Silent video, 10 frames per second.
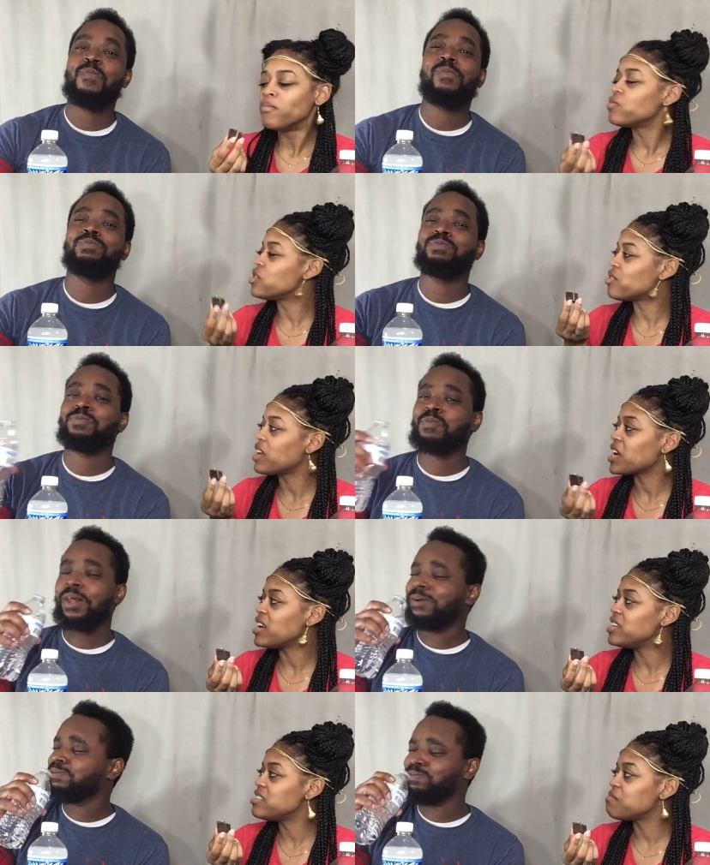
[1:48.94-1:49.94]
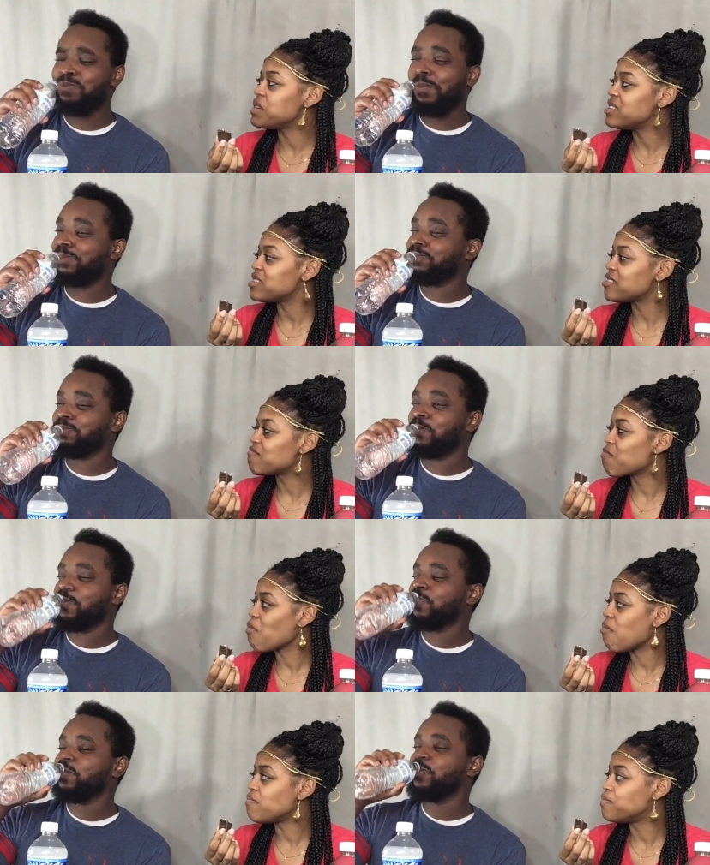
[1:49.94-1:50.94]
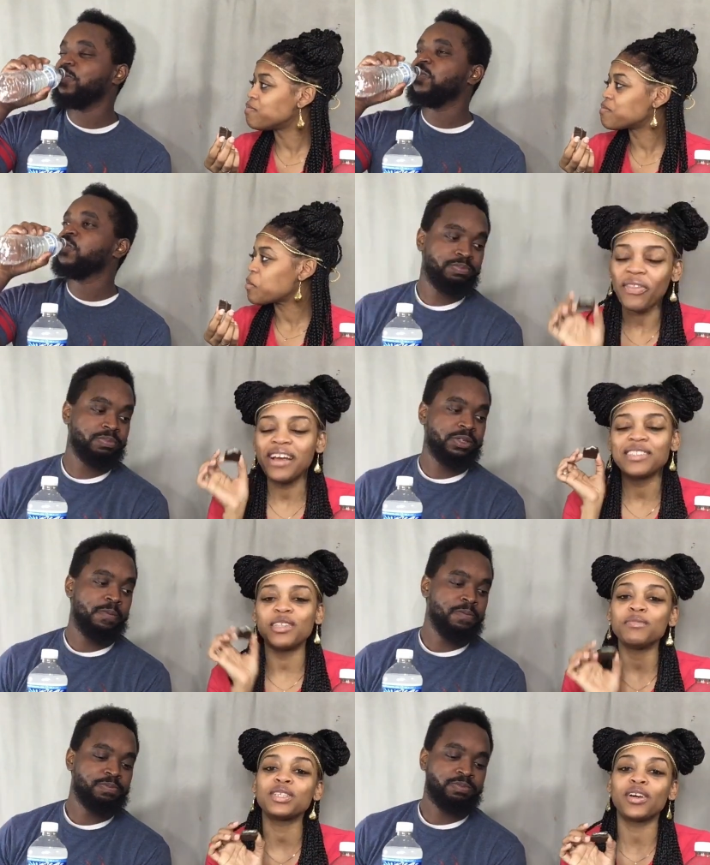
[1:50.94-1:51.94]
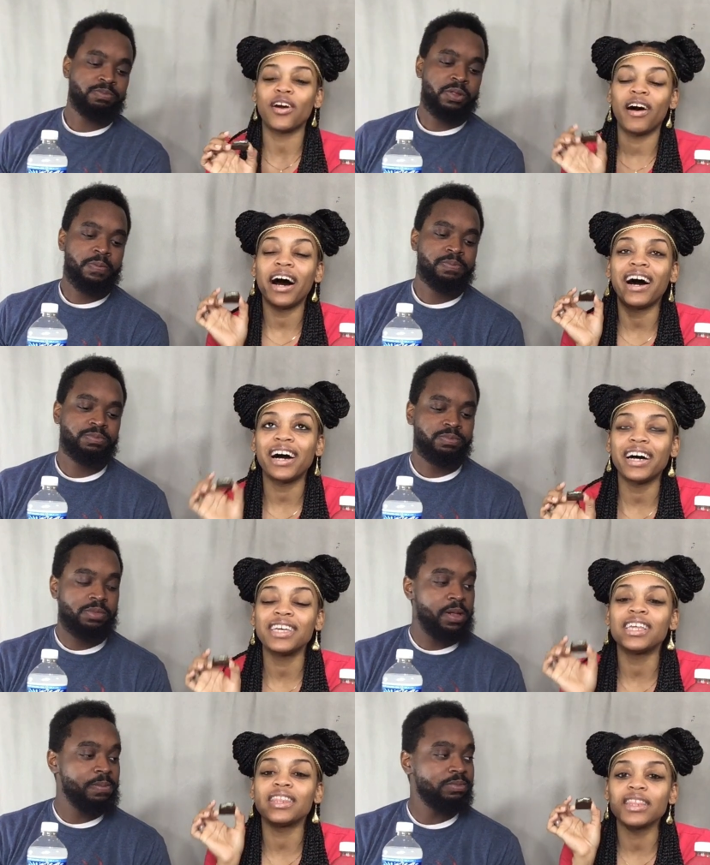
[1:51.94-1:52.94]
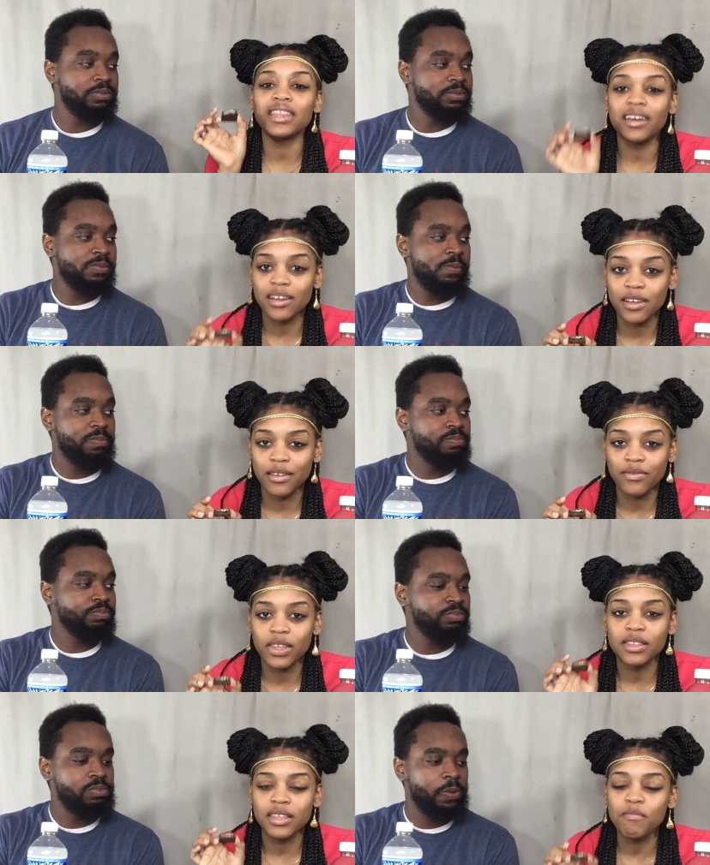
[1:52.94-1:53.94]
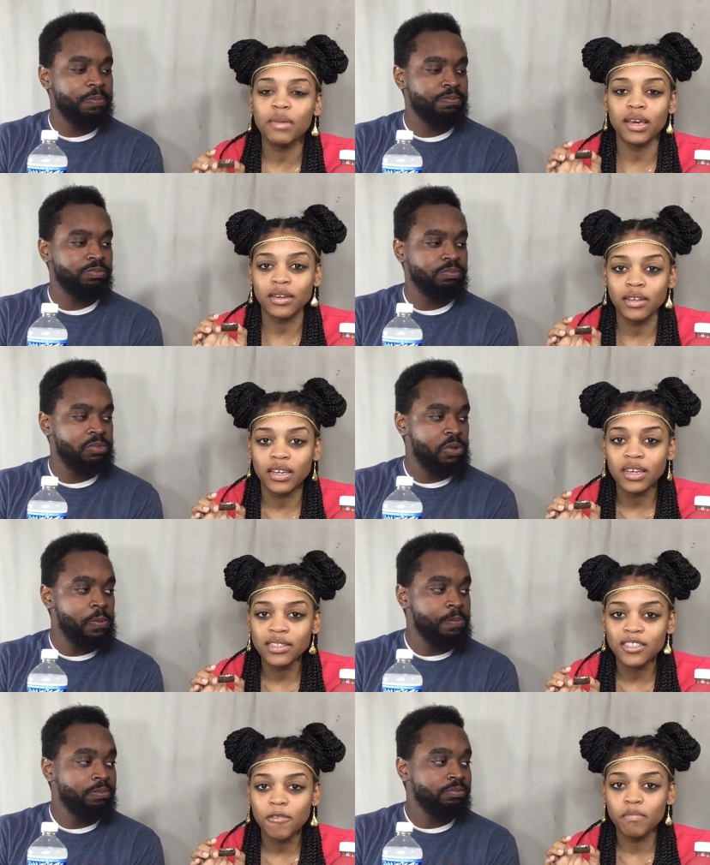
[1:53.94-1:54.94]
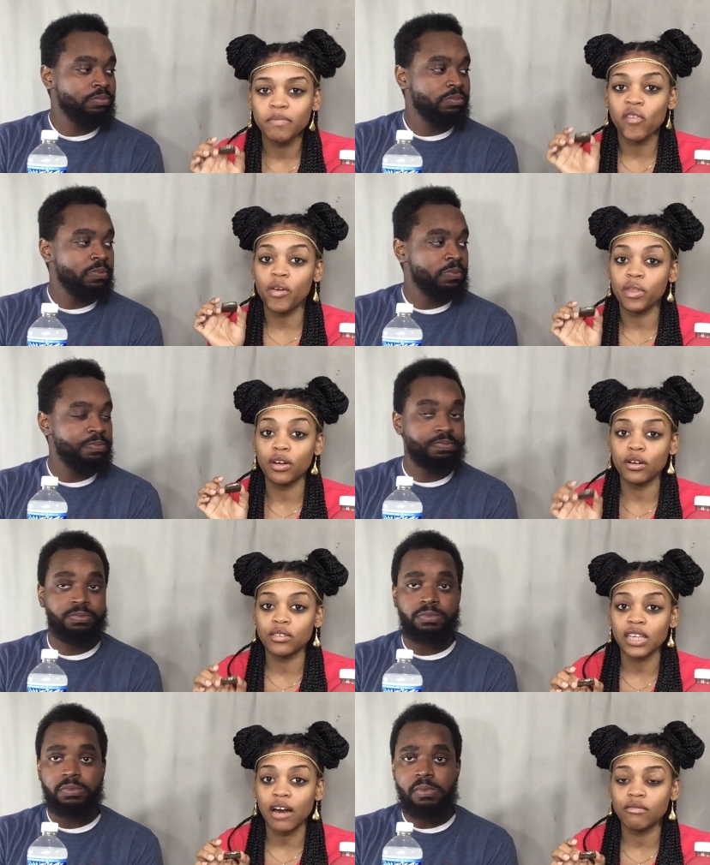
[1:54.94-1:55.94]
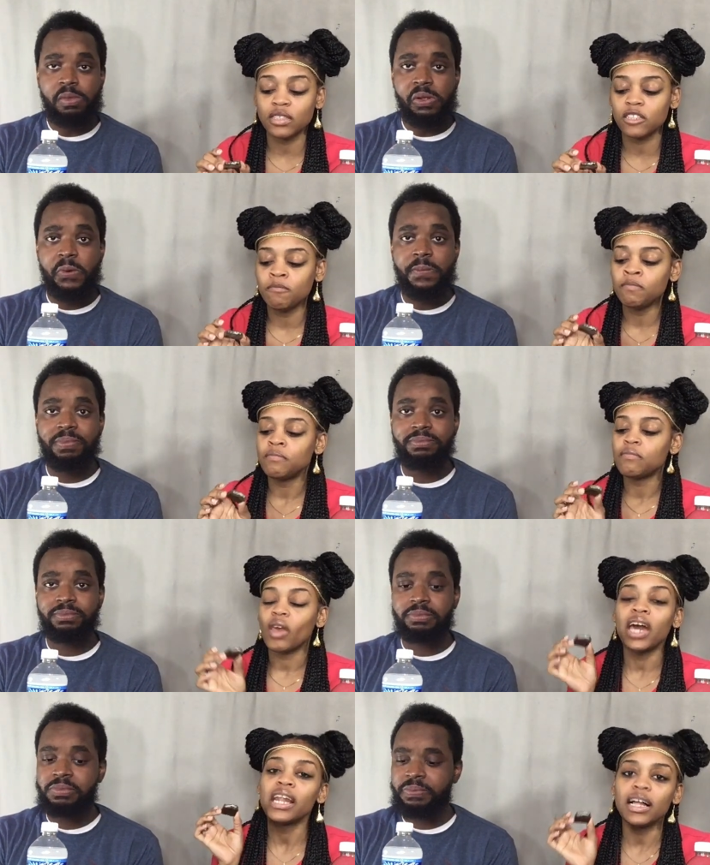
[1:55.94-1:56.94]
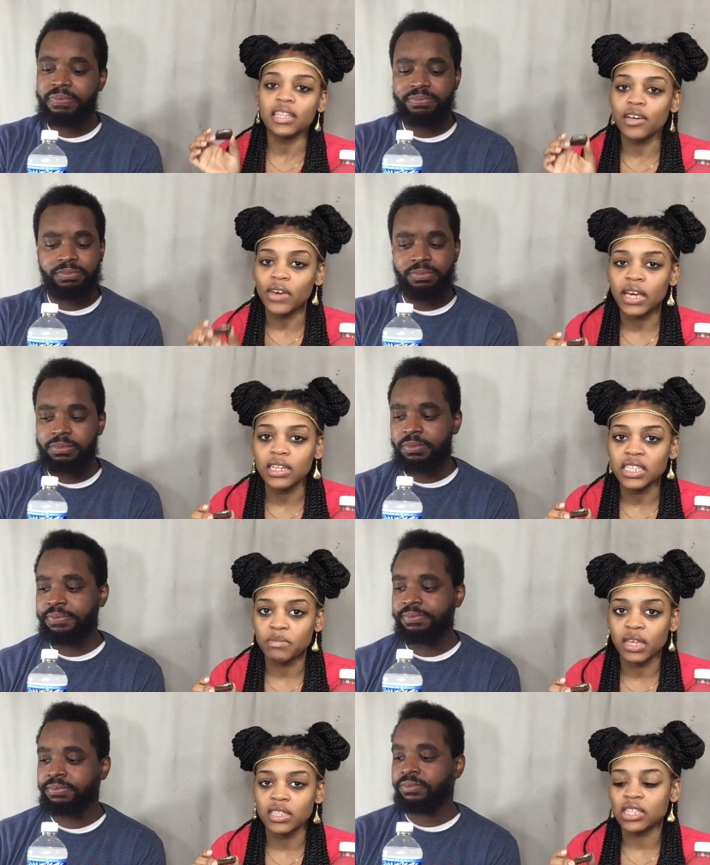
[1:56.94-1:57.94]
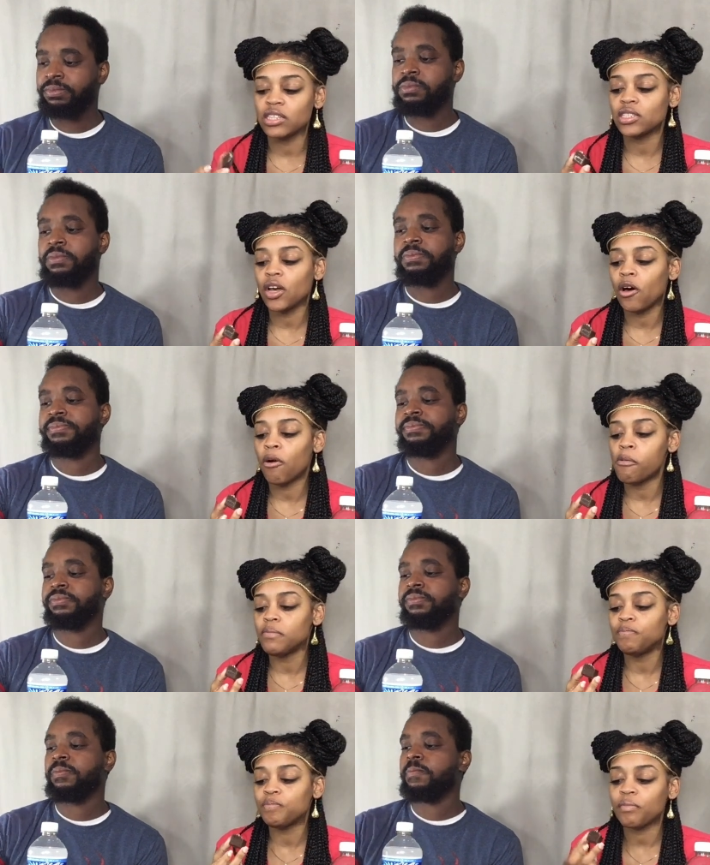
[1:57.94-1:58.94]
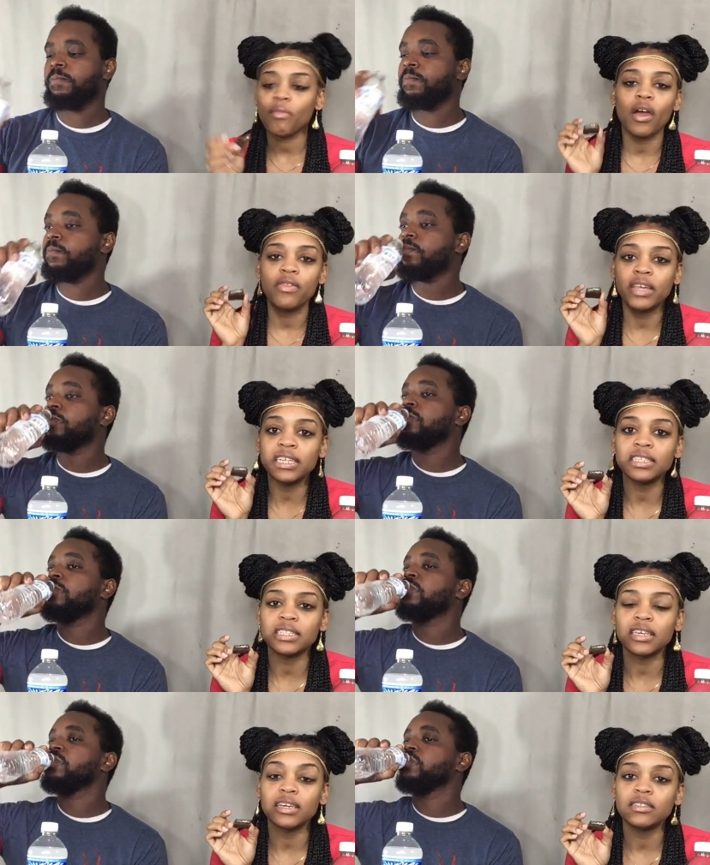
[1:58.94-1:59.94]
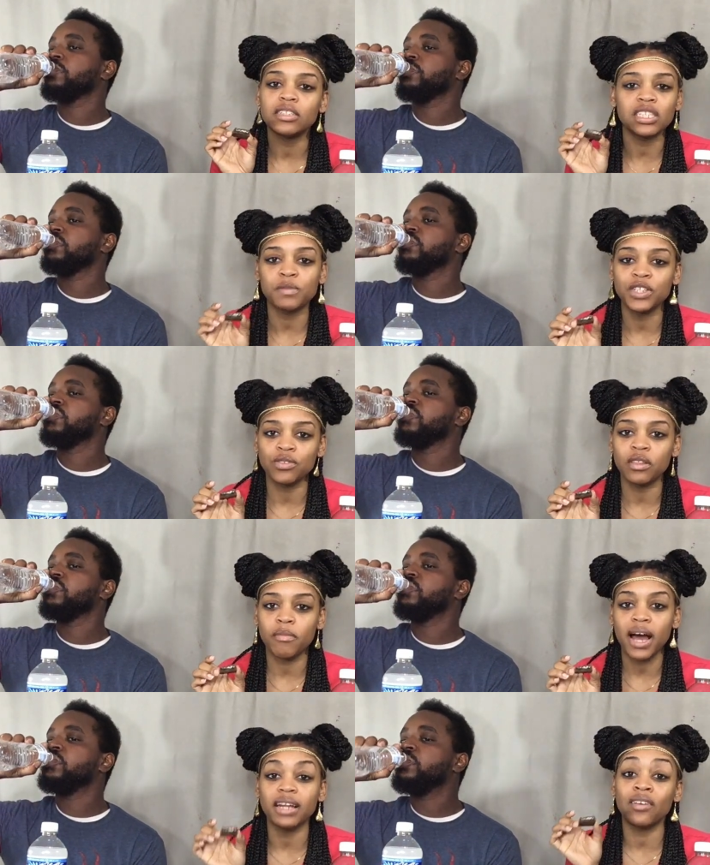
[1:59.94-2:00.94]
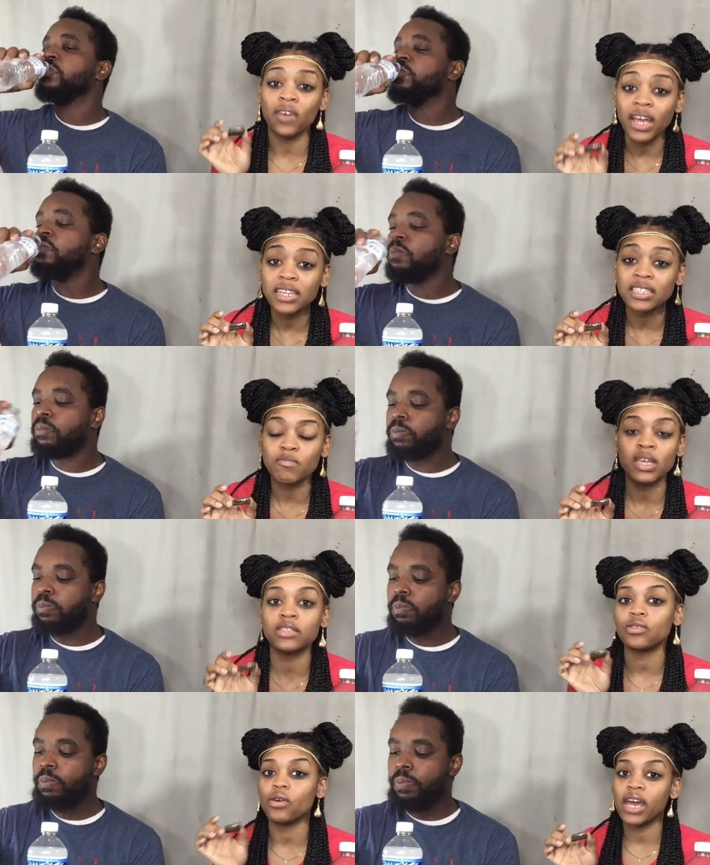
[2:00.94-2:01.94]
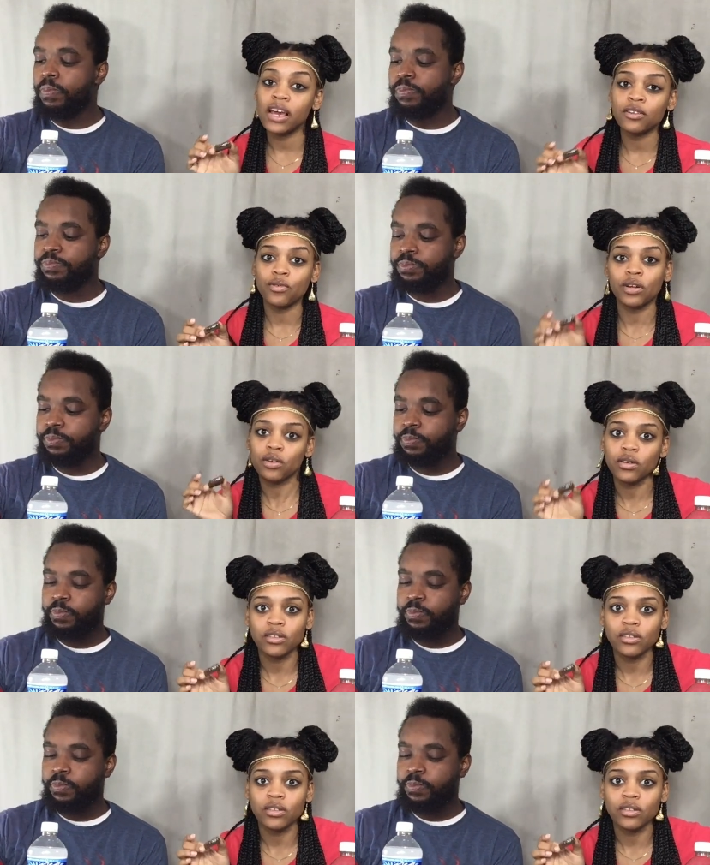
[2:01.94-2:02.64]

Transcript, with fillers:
Speaker 1: you don't like Andes mints? Mm -mm. So let me tell y'all, I love thin mint cookies from the Girl Scouts. And I love Andes Mints. So this just puts you in the mind of Andes Mints and or Girl